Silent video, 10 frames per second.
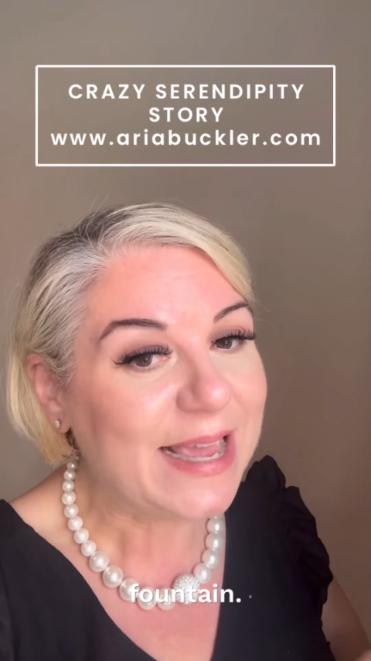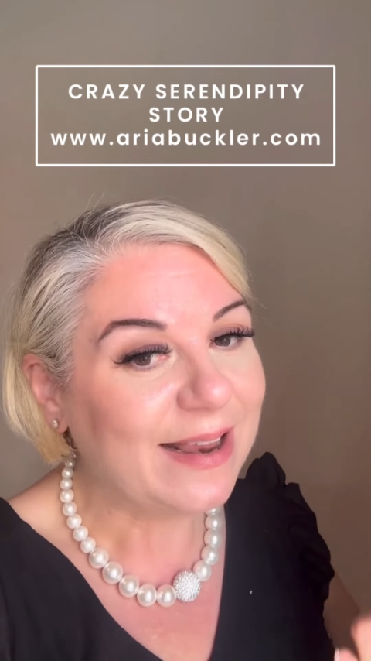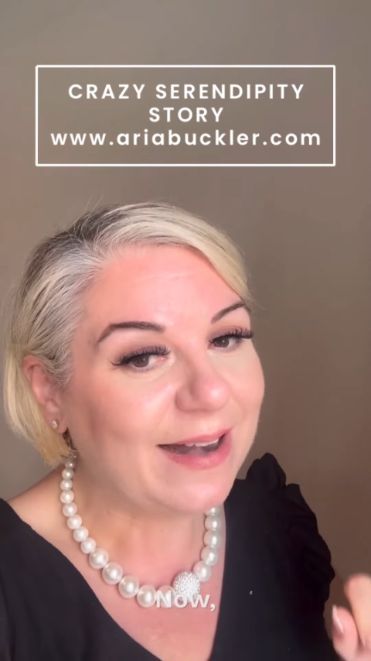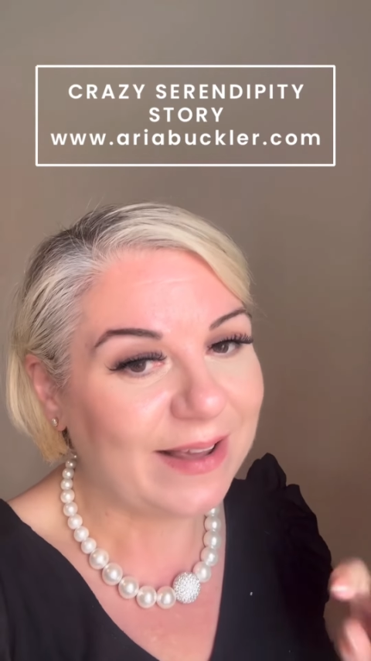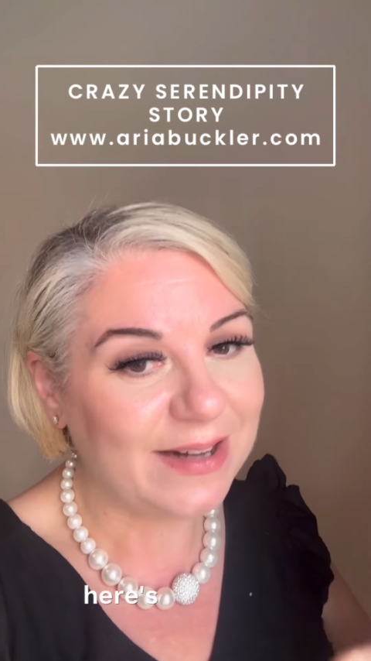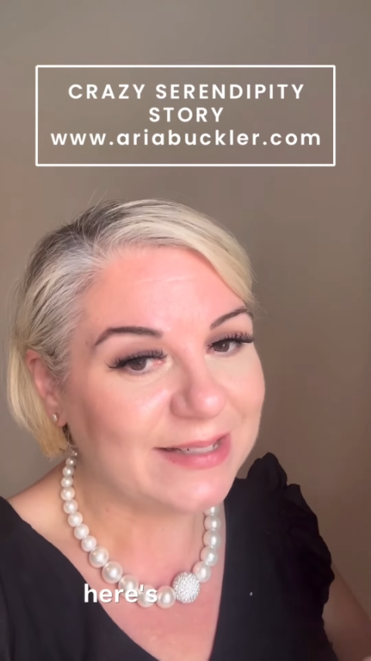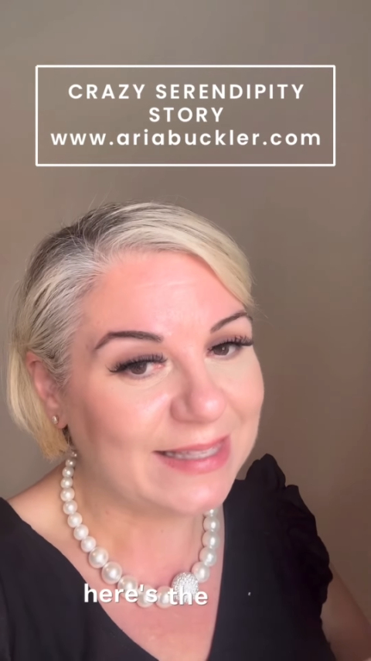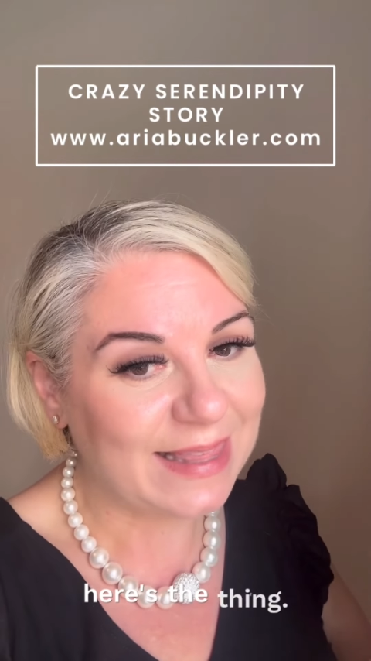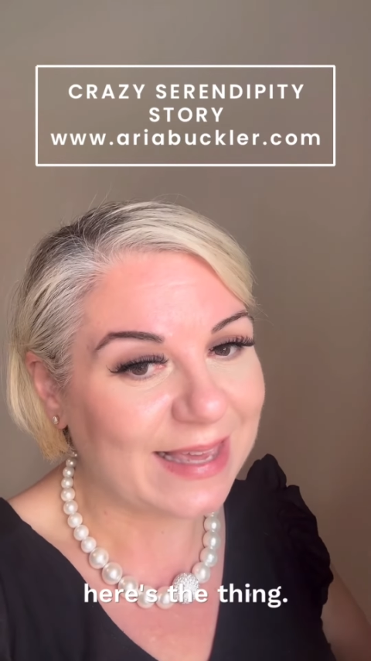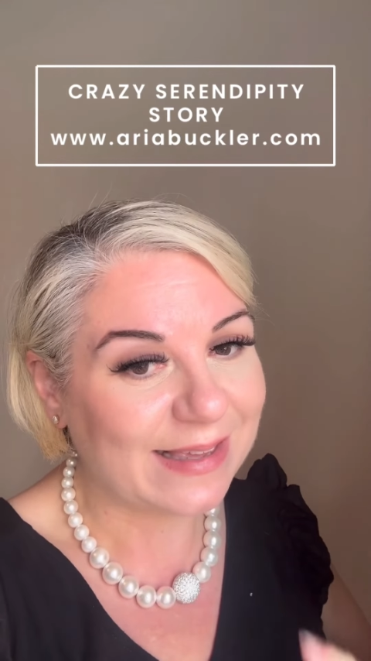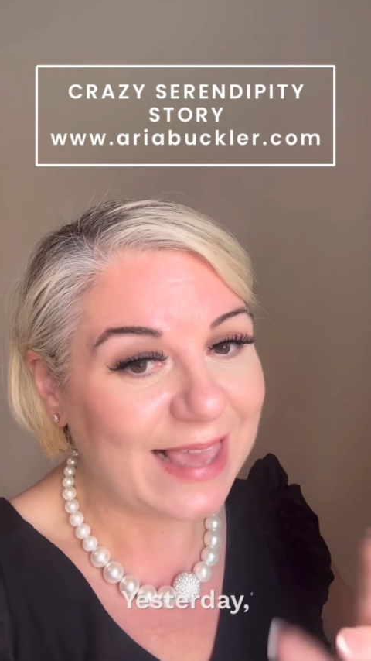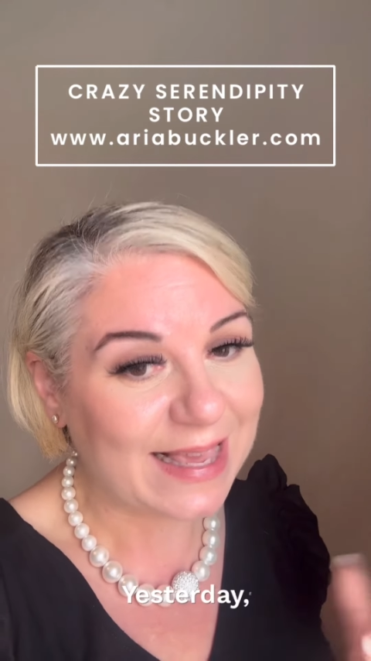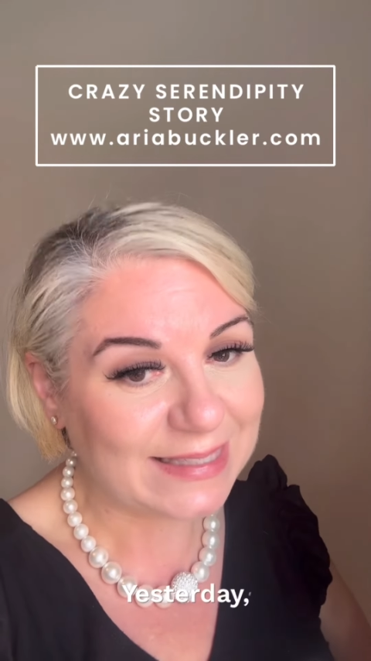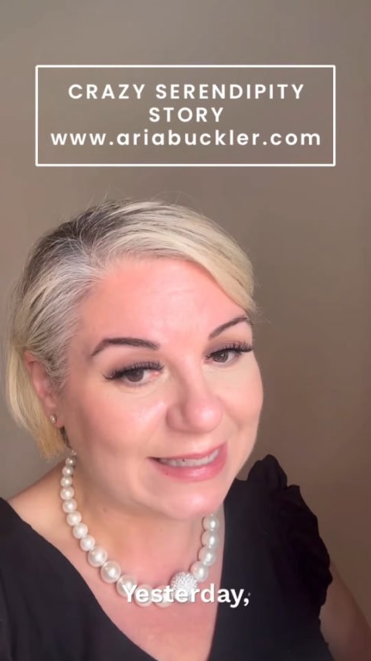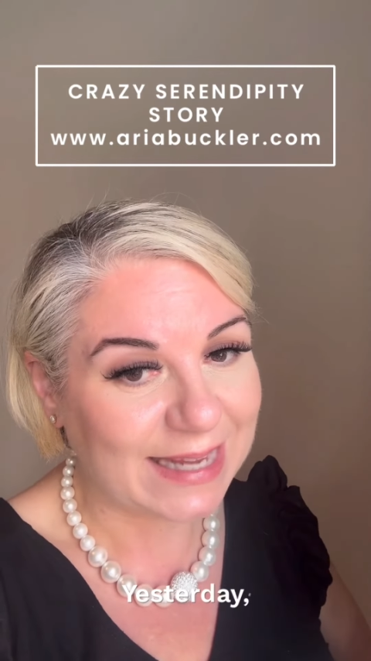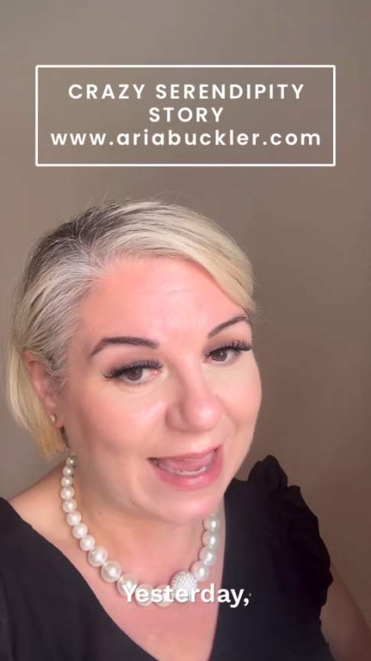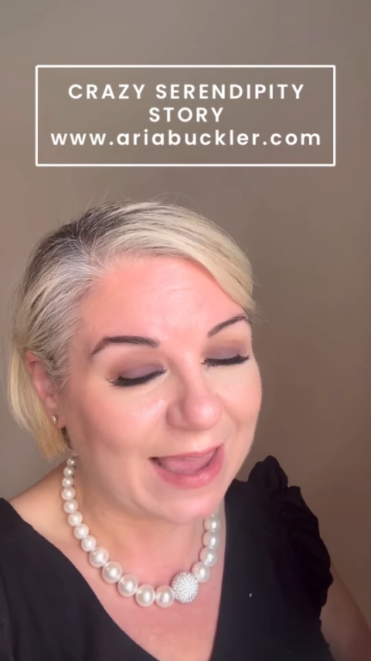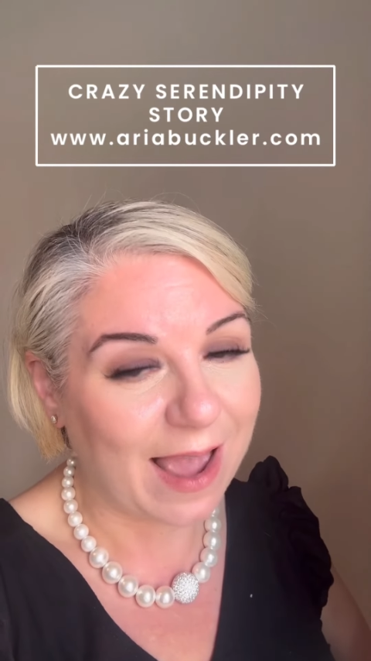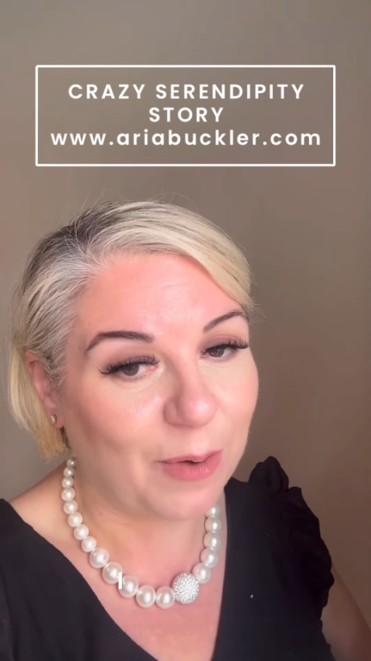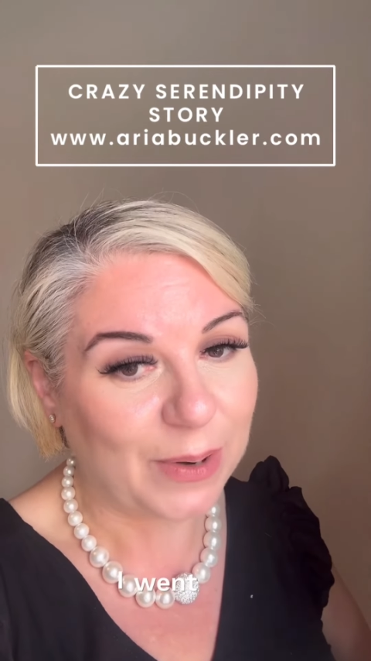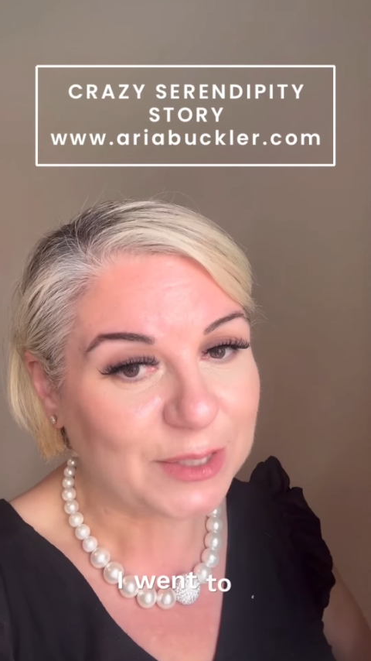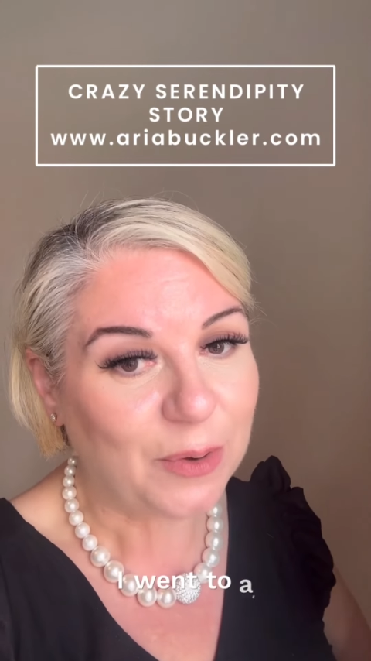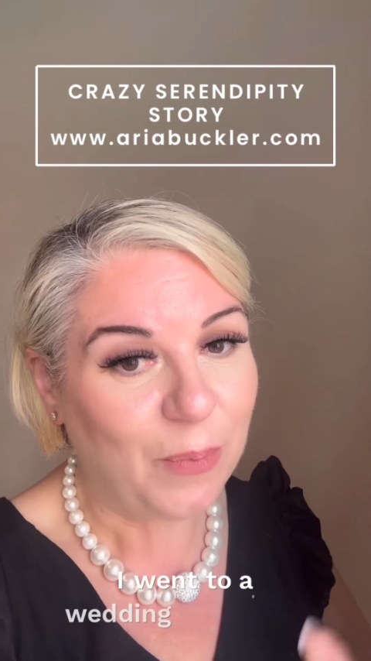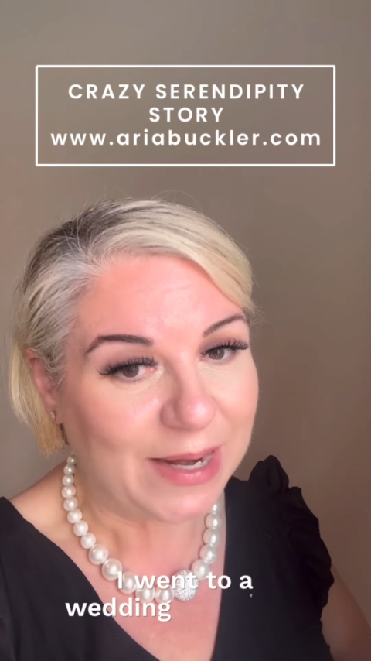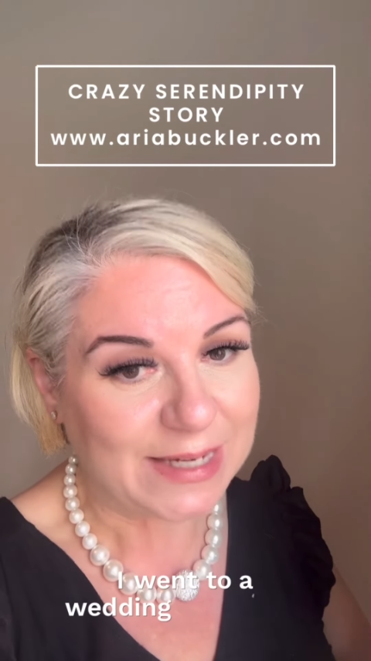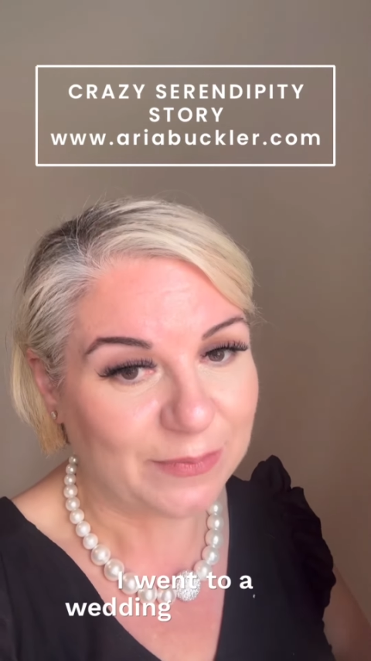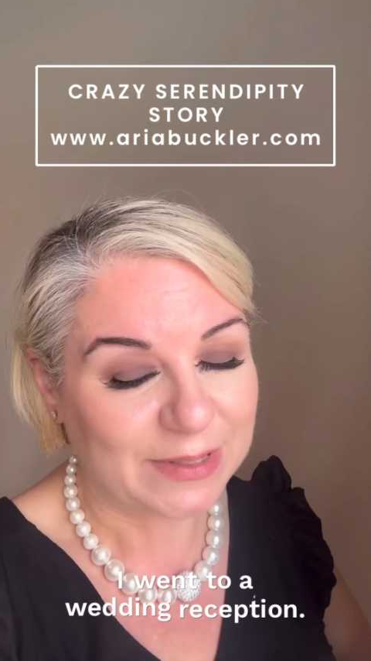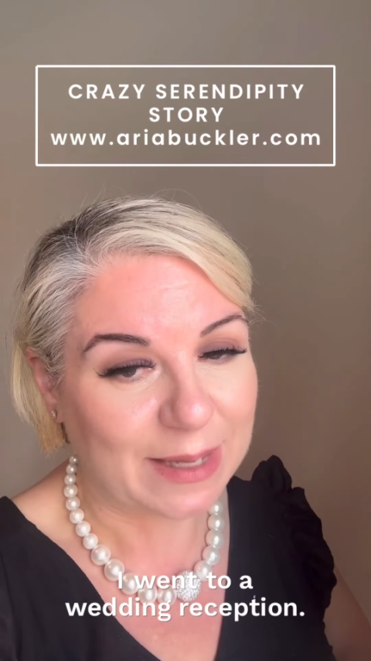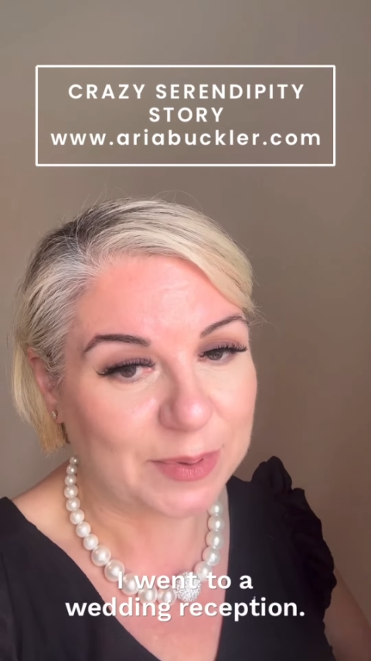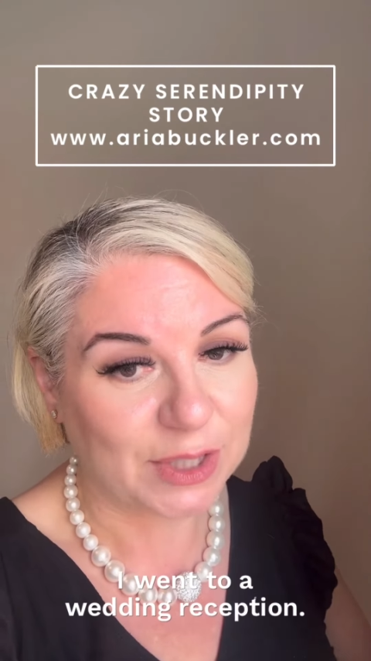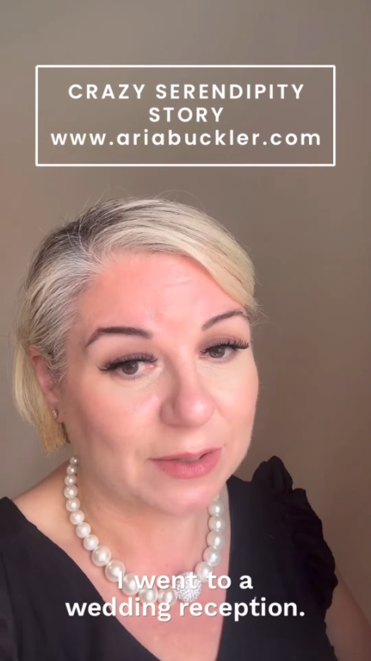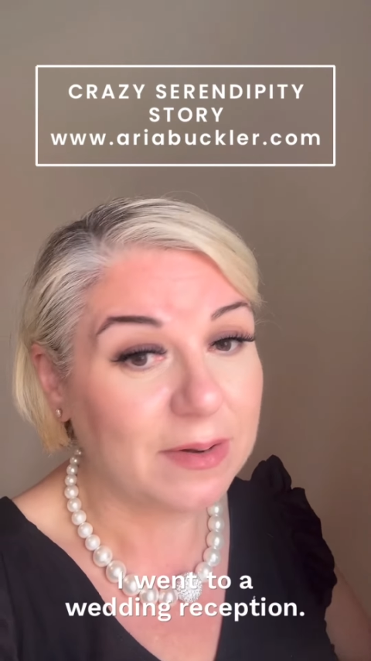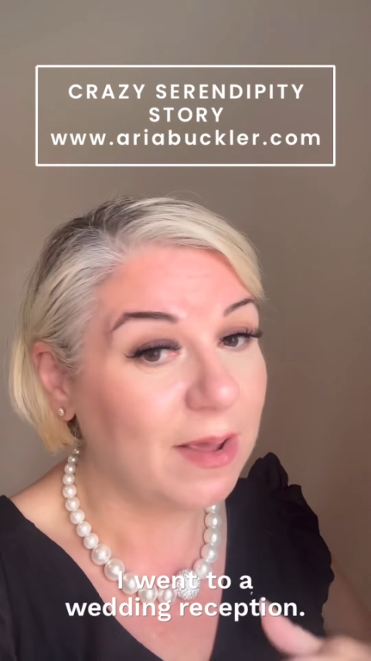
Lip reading: Now here's the thing, yesterday I went to a wedding reception,